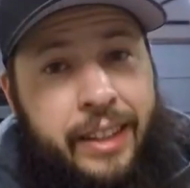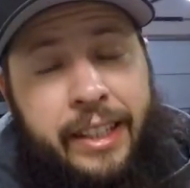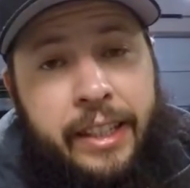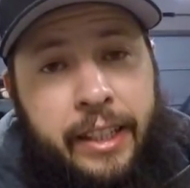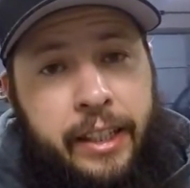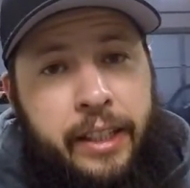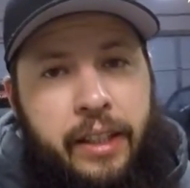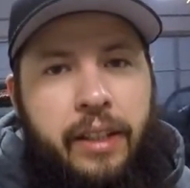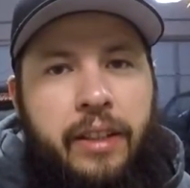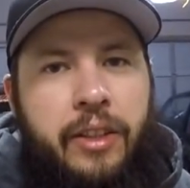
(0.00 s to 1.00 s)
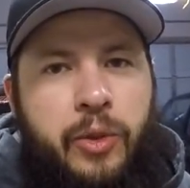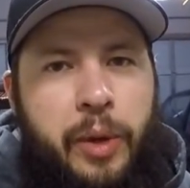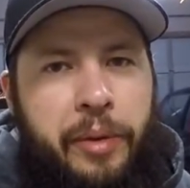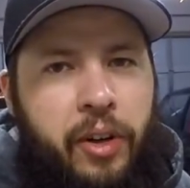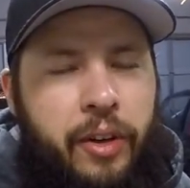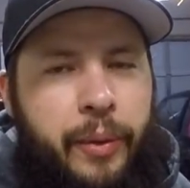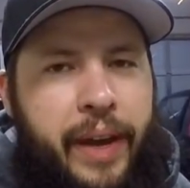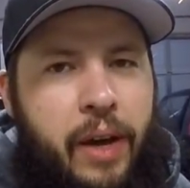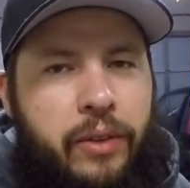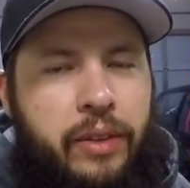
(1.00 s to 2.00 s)
the sway bar all the
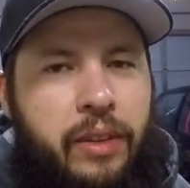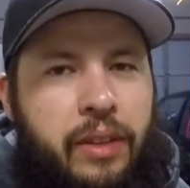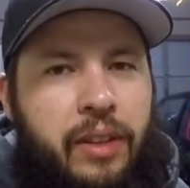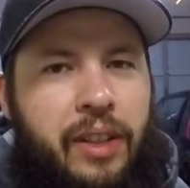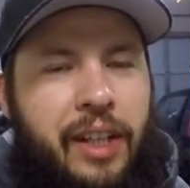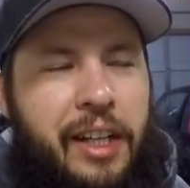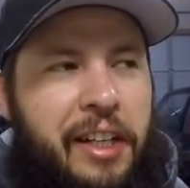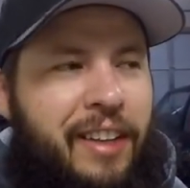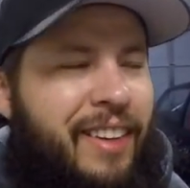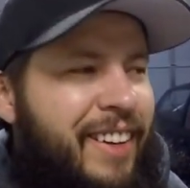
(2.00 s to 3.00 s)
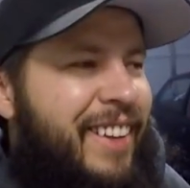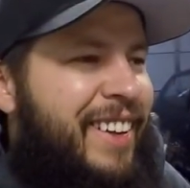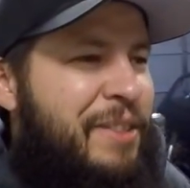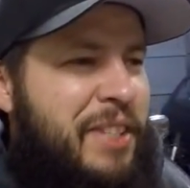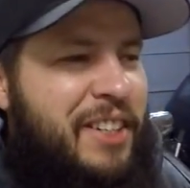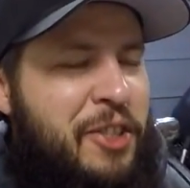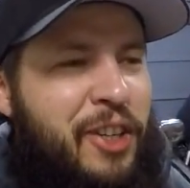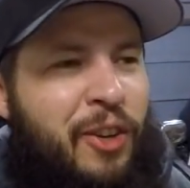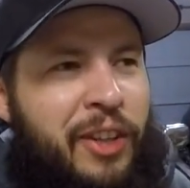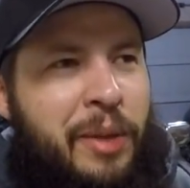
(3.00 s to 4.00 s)
way out. It's
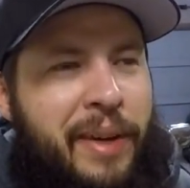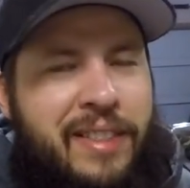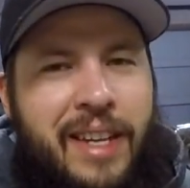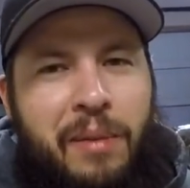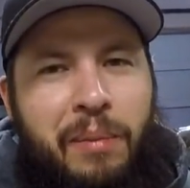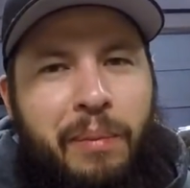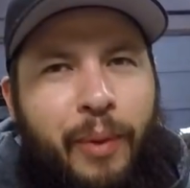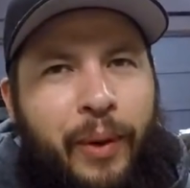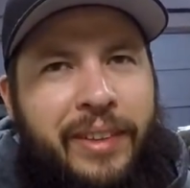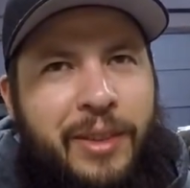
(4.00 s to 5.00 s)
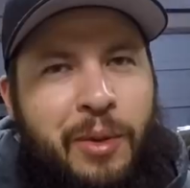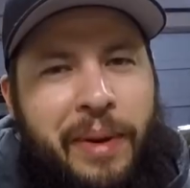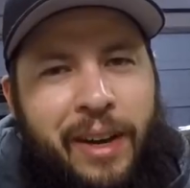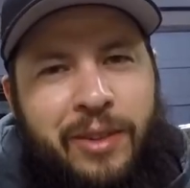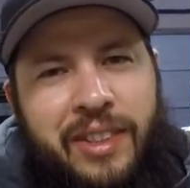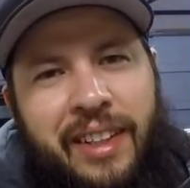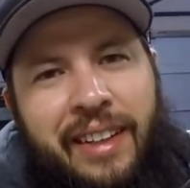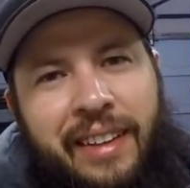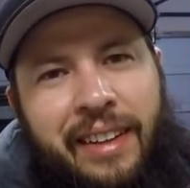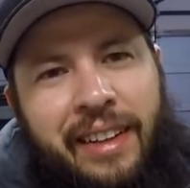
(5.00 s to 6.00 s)
actually only about 10.2 pounds.
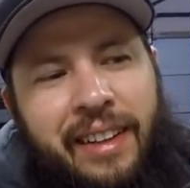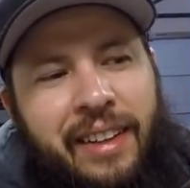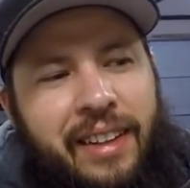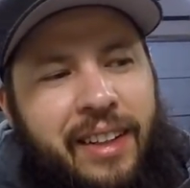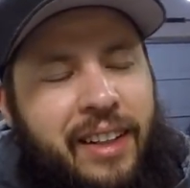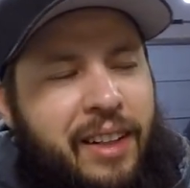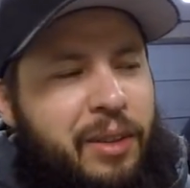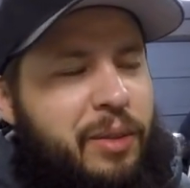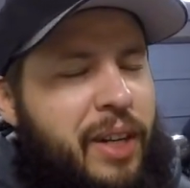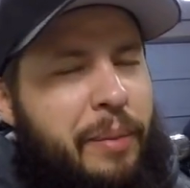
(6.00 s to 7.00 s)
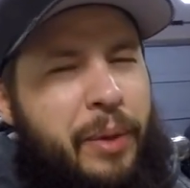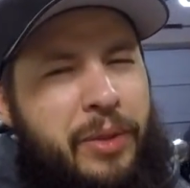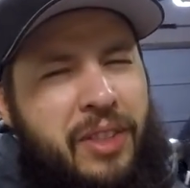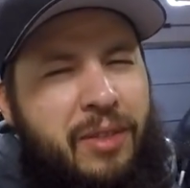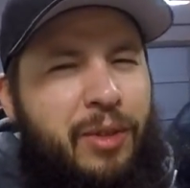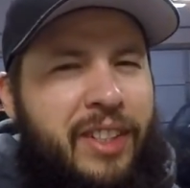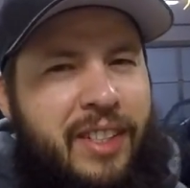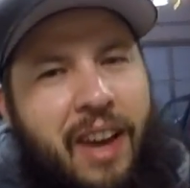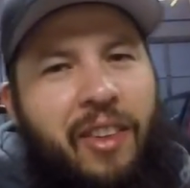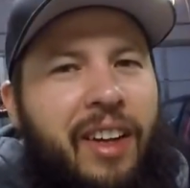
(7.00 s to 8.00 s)
I mean, which doesn't really
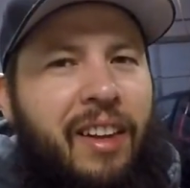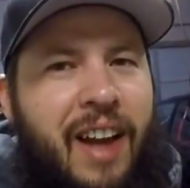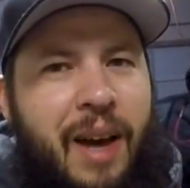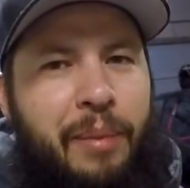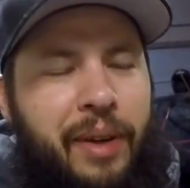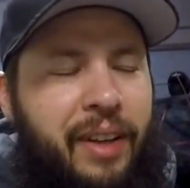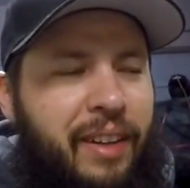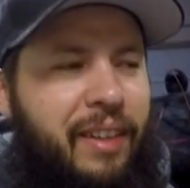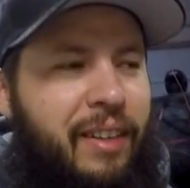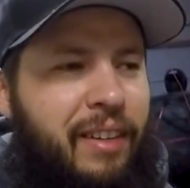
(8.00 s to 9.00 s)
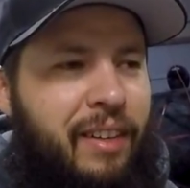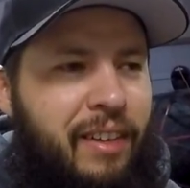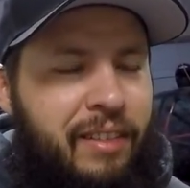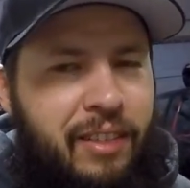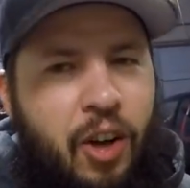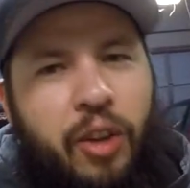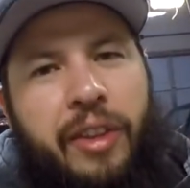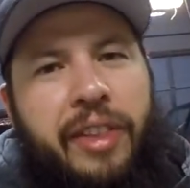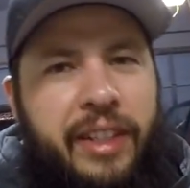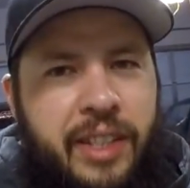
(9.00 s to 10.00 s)
sound like a lot, but all
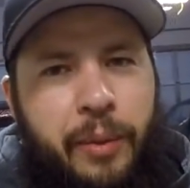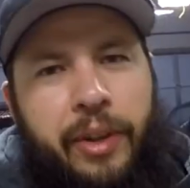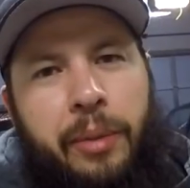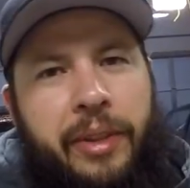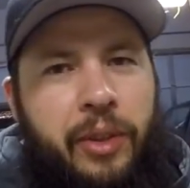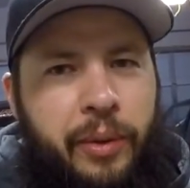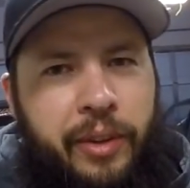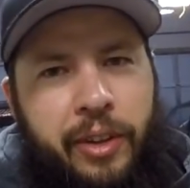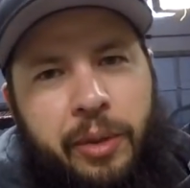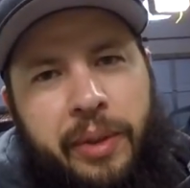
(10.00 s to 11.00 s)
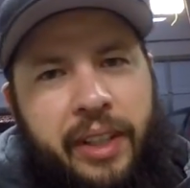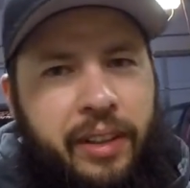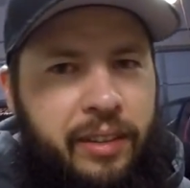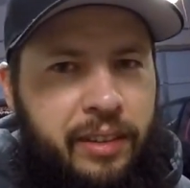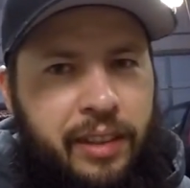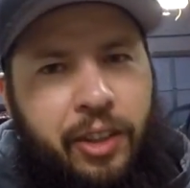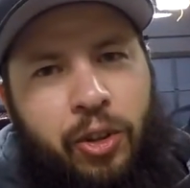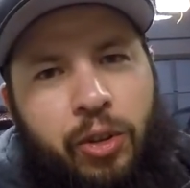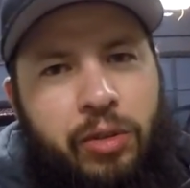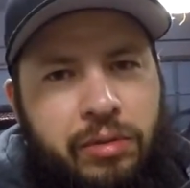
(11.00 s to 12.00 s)
the things that we're going to be doing are going to be
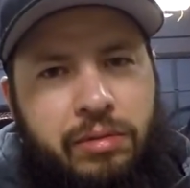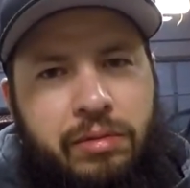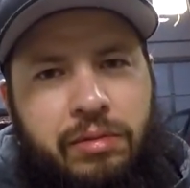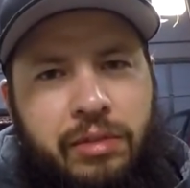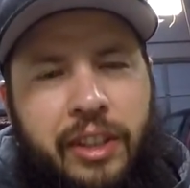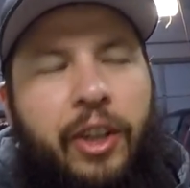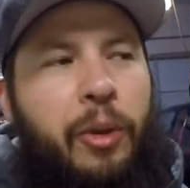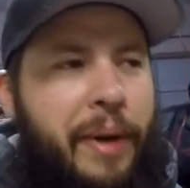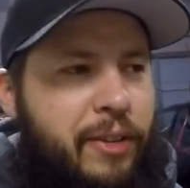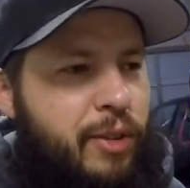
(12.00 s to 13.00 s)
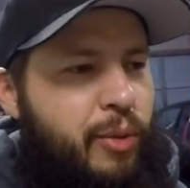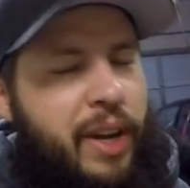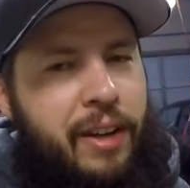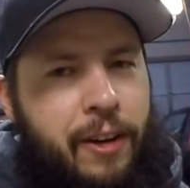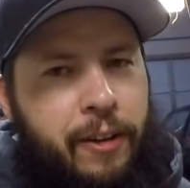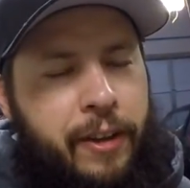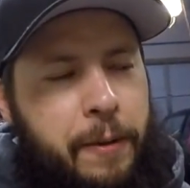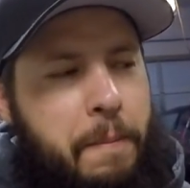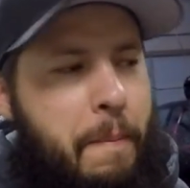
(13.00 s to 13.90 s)
little amounts of weight here and there.